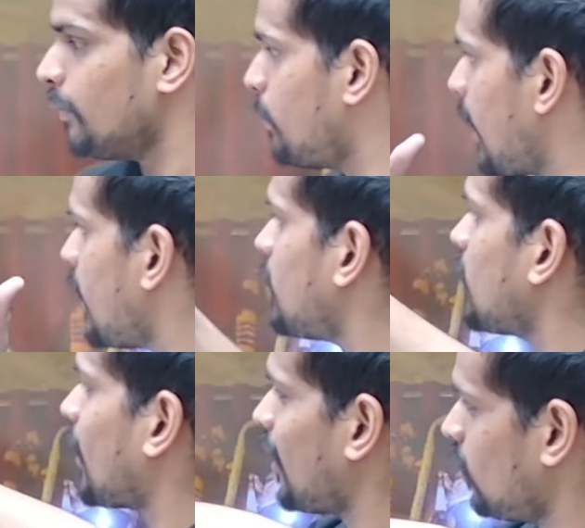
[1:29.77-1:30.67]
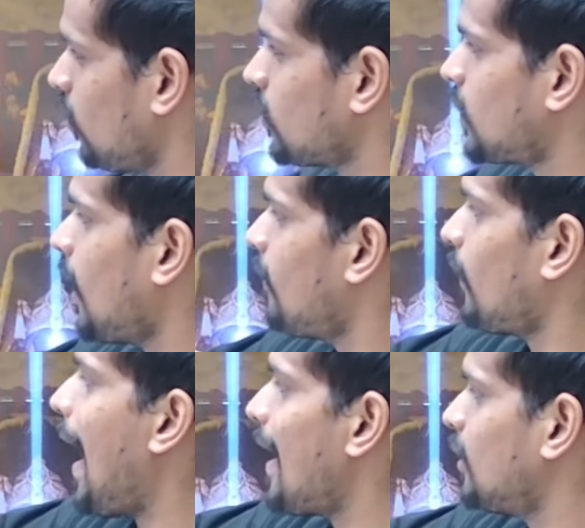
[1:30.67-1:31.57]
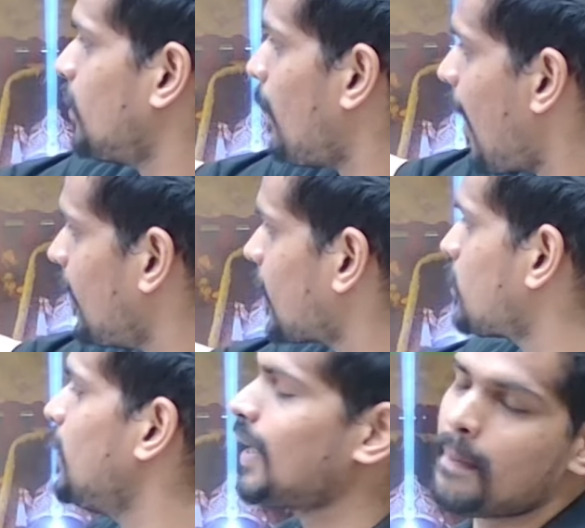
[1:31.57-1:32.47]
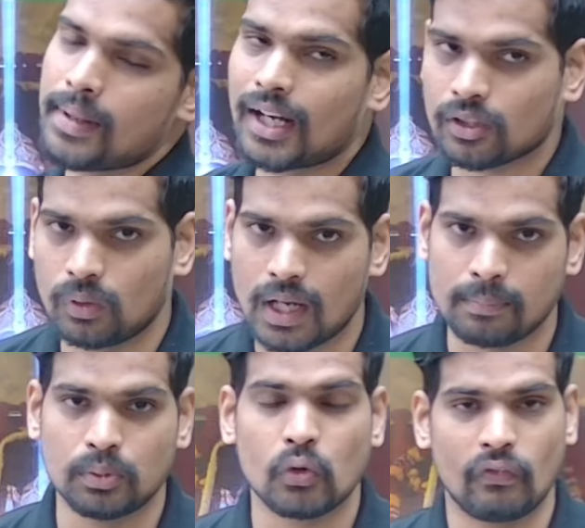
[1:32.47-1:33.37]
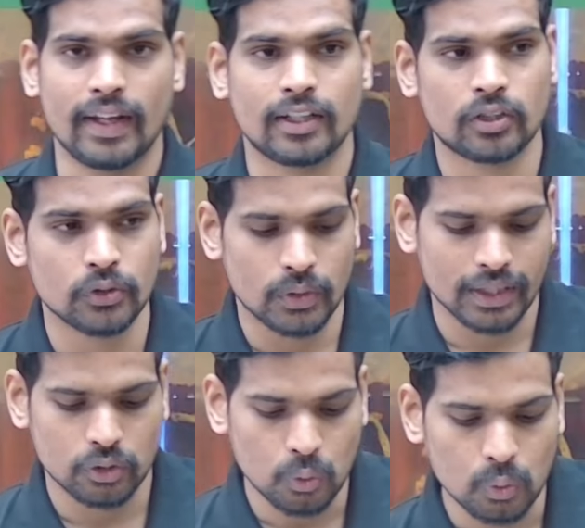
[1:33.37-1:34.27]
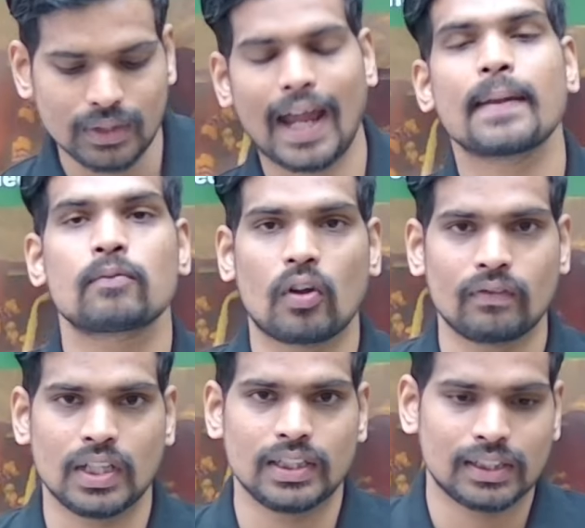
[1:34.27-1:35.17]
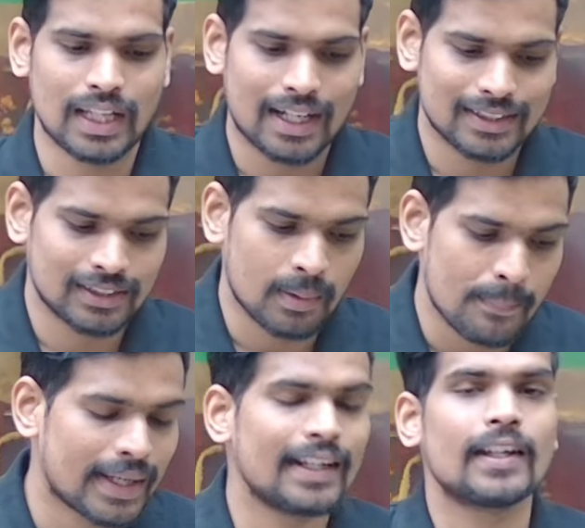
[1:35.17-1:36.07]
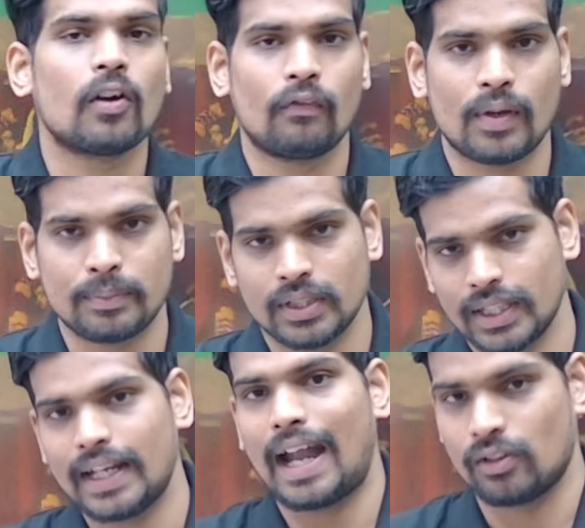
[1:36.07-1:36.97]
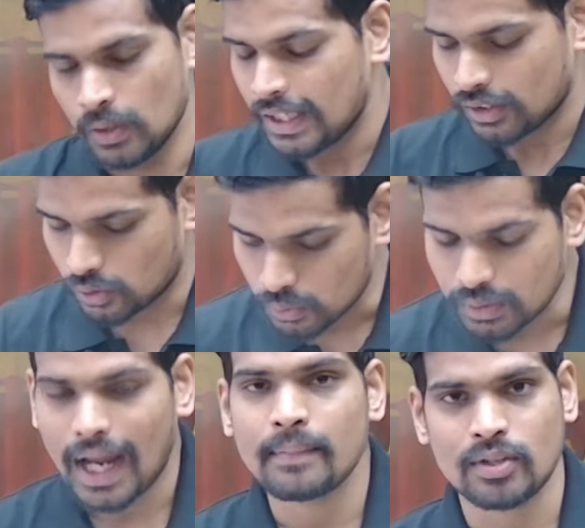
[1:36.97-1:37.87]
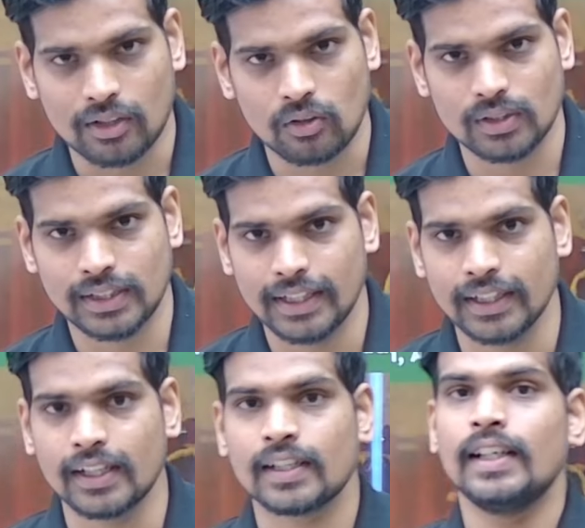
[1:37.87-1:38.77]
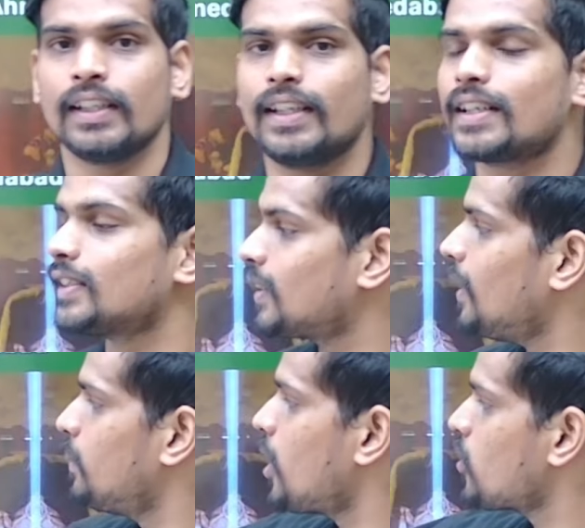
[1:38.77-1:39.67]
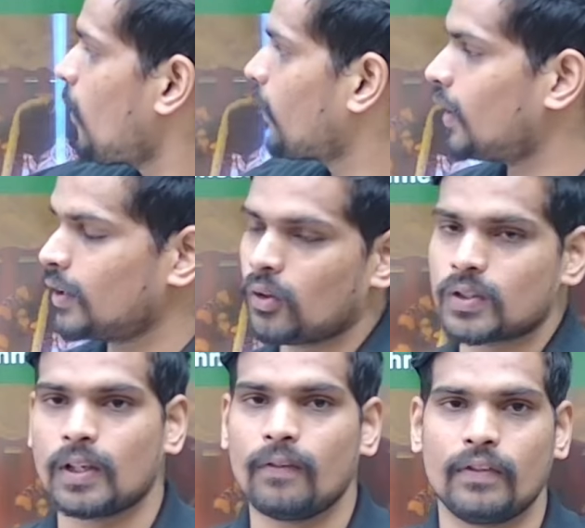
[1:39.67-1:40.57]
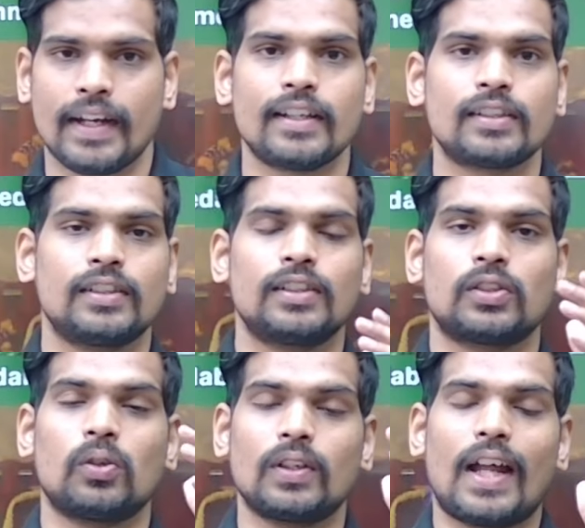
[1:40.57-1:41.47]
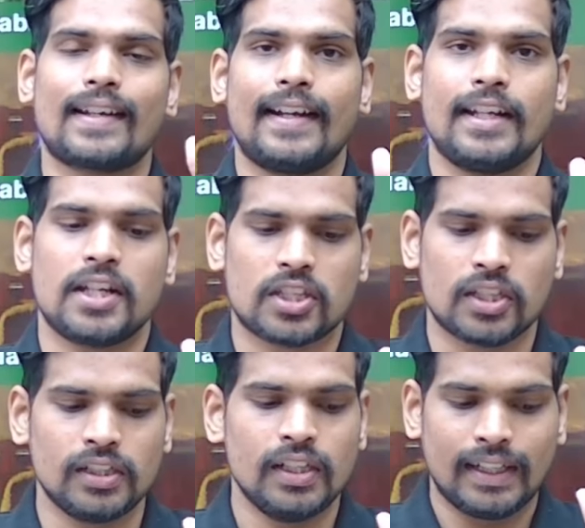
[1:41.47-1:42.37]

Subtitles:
Be it the Kiranotsav at the Mahalakshmi temple at Kolhapur, where during 2 times of the year, that is in the beginning of February, and so 2 times across the year, there is celebration of Kiranotsav where the solar radiation